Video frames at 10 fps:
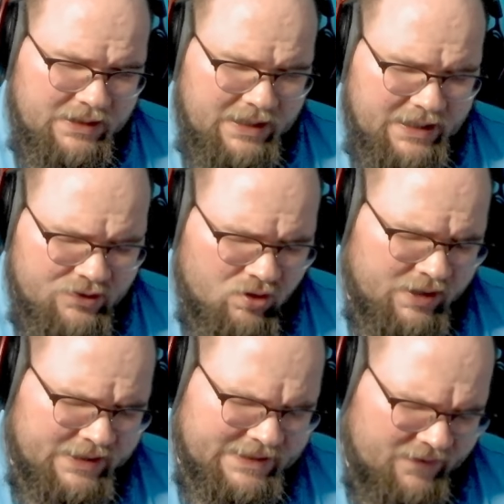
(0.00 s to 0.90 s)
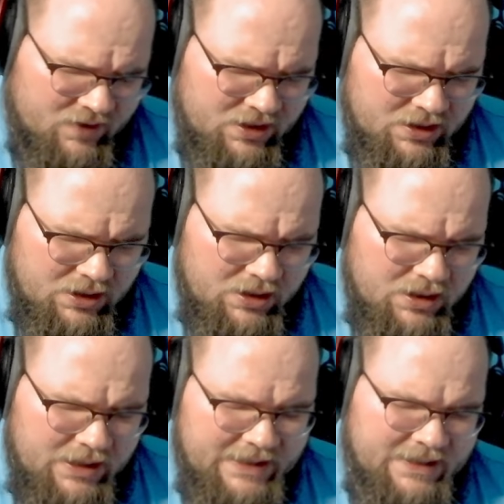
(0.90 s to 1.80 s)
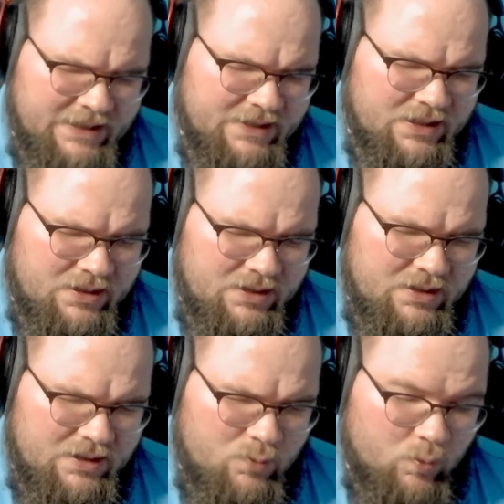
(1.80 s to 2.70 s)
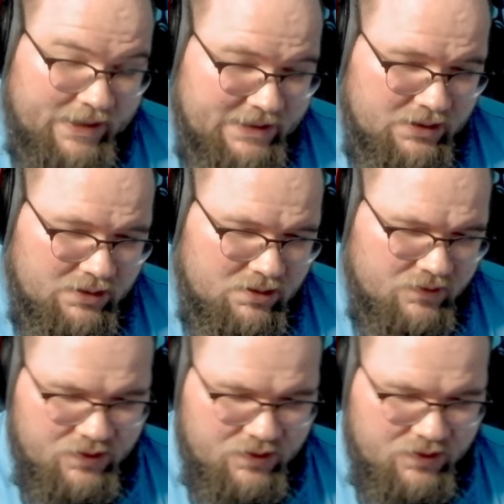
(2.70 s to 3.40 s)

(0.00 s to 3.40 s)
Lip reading: drawing 7 isn't wasted. So